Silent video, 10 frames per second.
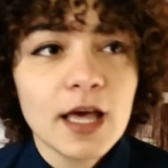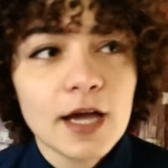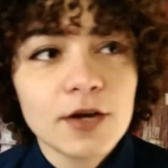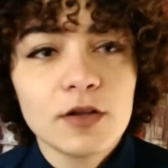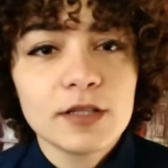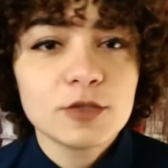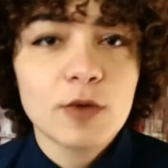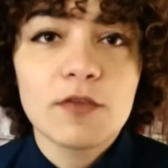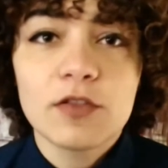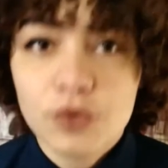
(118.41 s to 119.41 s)
and always
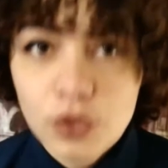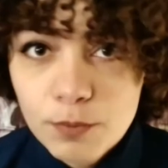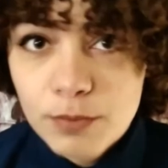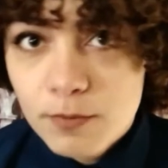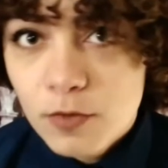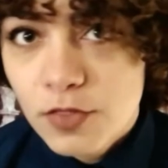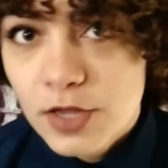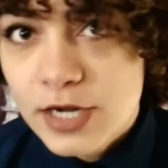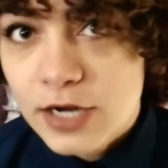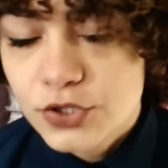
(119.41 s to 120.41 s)
one of the few people
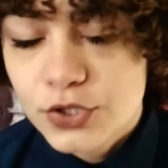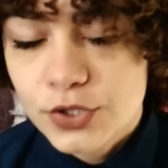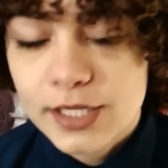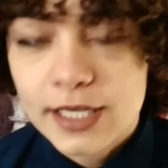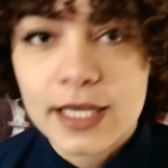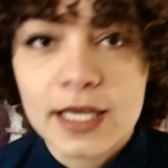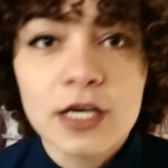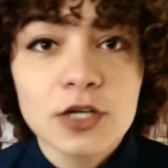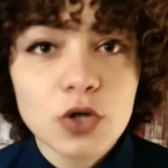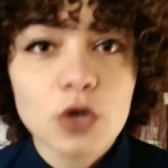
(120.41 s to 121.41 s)
that actually
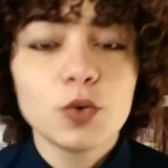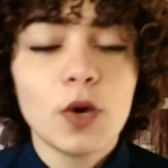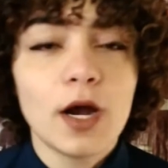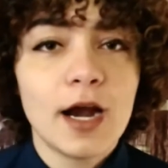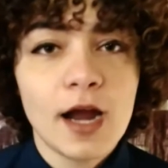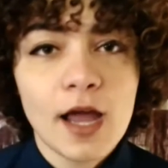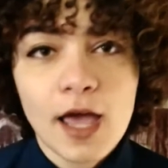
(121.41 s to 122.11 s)
talked to her